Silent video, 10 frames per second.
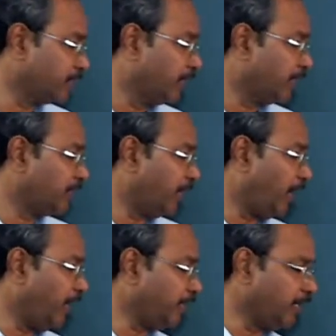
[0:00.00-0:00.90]
in the
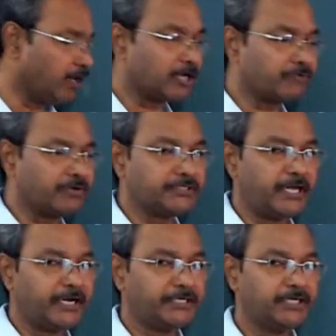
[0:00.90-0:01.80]
anti-clockwise
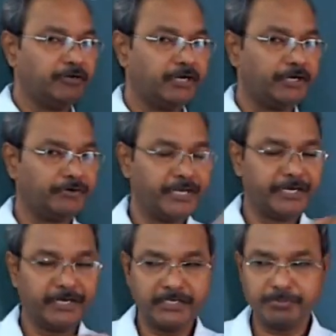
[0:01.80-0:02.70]
direction, you have to take it
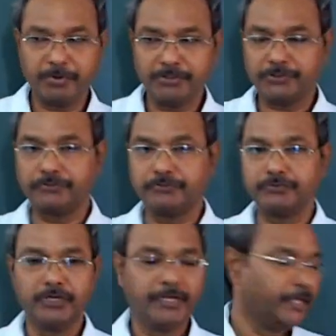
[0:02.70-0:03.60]
as positive.
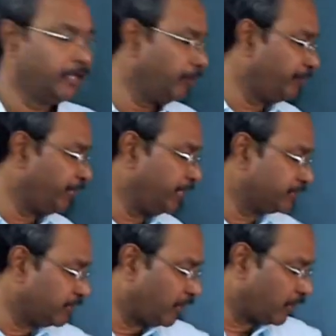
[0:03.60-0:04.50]
If it is in
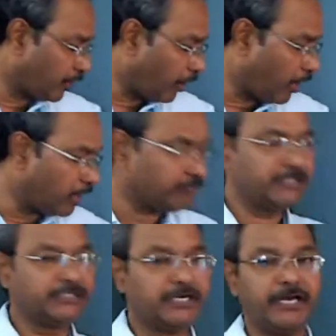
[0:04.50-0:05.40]
the clockwise
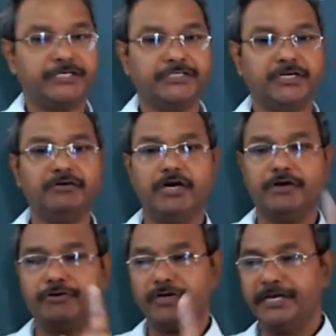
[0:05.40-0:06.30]
direction, you have
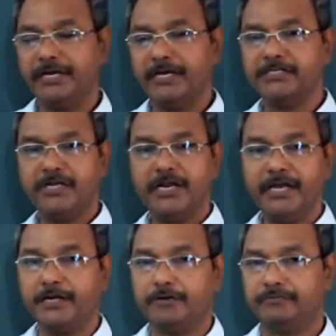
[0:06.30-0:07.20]
to take it as a
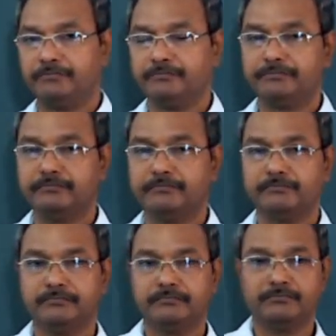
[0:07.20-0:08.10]
negative.
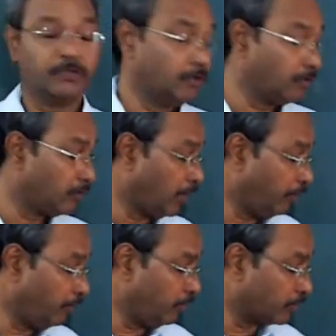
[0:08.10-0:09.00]
Now
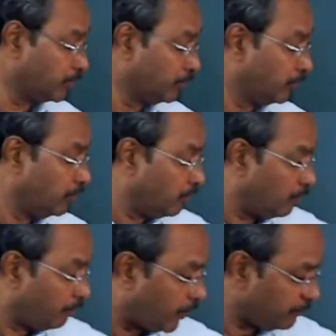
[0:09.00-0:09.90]
look,
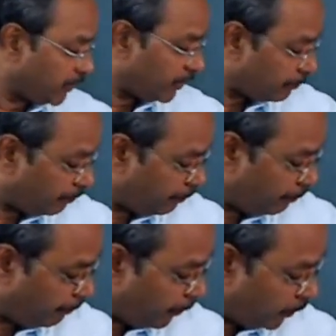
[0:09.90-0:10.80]
from the
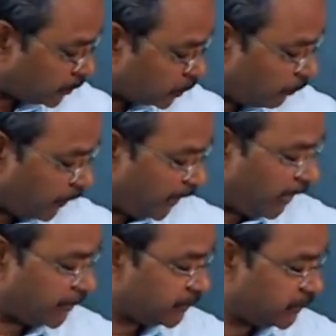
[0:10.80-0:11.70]
positive real
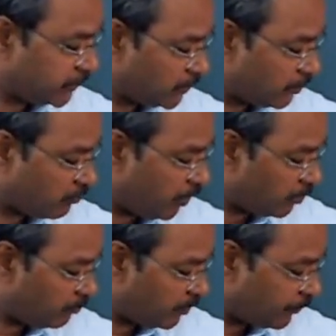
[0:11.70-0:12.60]
axis, the quantum
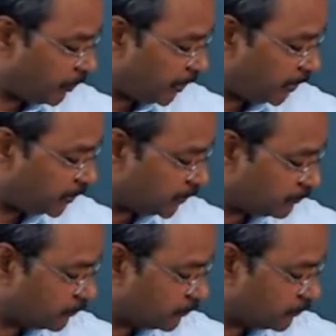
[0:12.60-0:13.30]
of rotation,